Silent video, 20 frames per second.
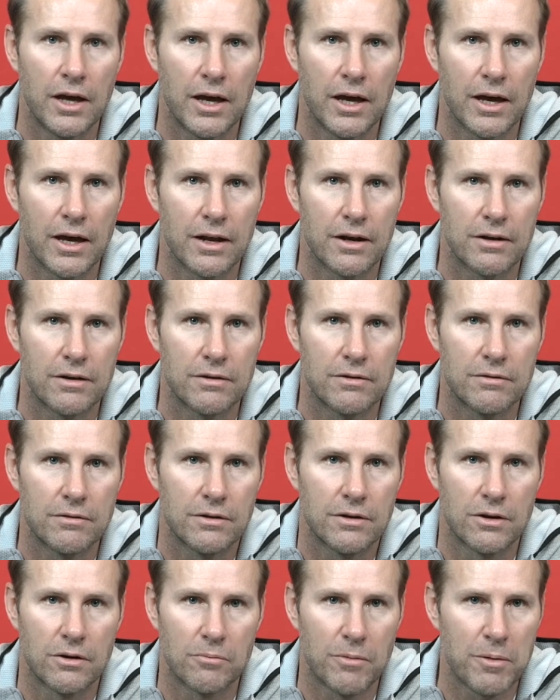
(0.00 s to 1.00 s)
and,
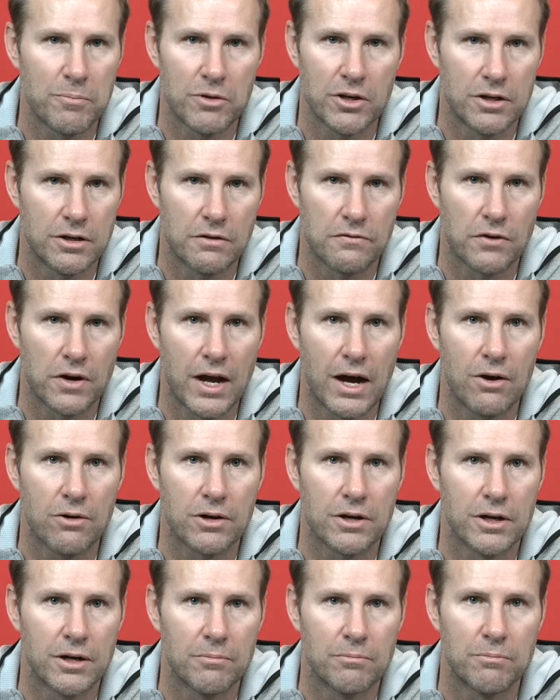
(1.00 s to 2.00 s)
you know, it might be a different
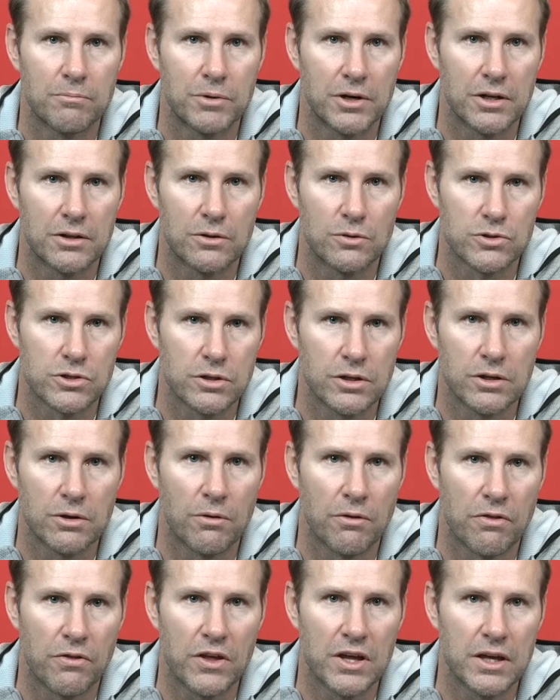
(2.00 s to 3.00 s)
outcome. But those
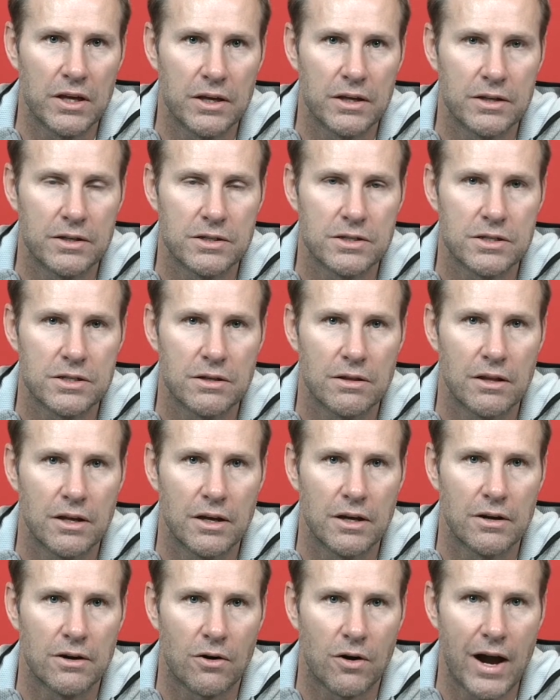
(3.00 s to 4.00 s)
little things
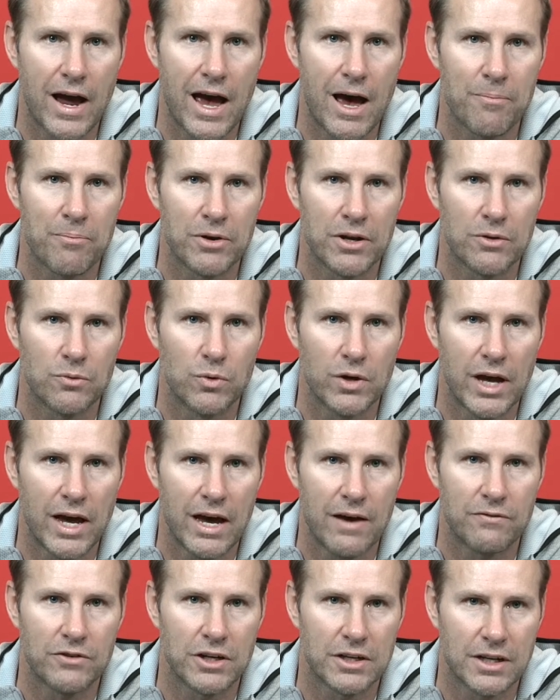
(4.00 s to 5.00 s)
that are happening, we
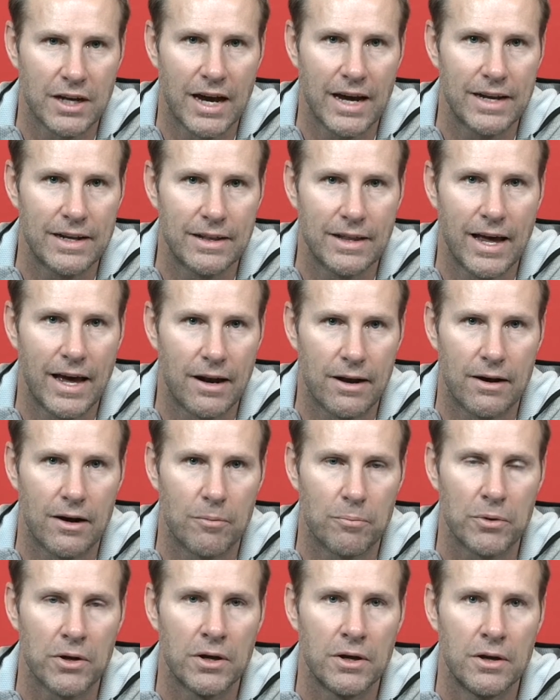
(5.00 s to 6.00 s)
have to tighten that
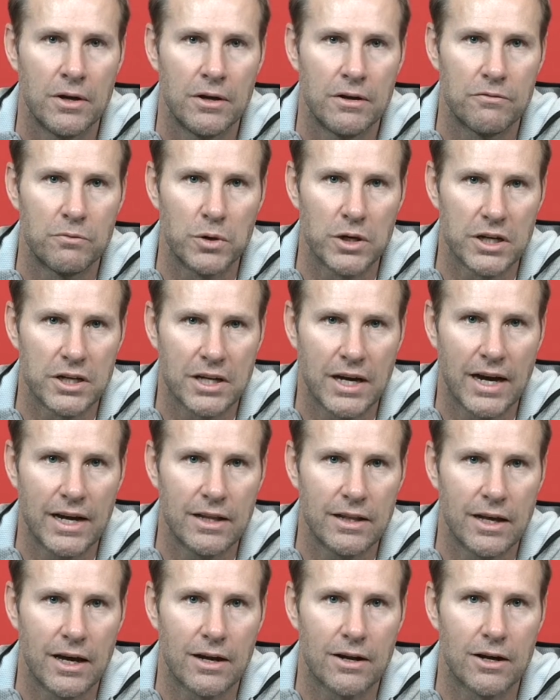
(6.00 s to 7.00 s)
up. If we can
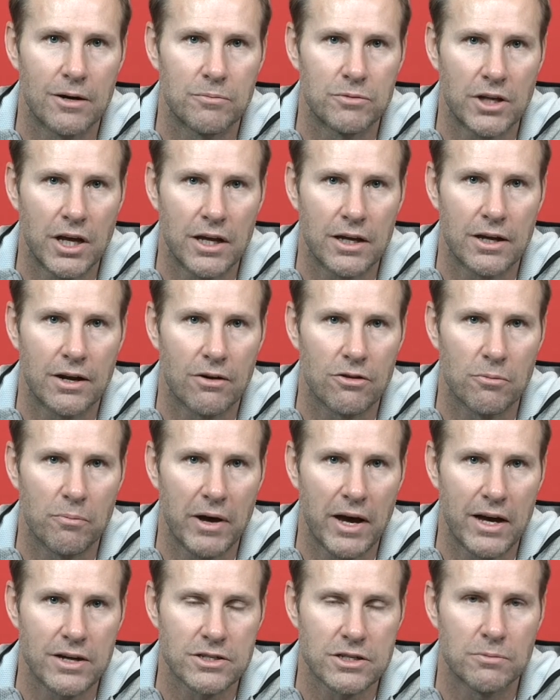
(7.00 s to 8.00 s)
tighten that up, take care of the
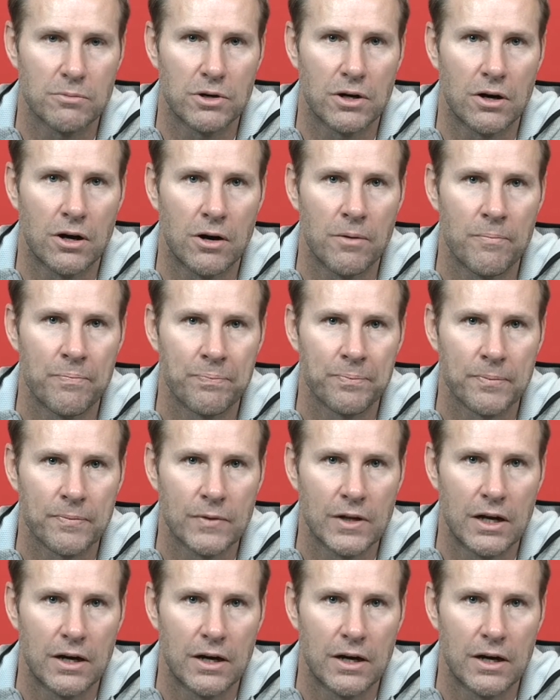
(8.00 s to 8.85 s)
basketball,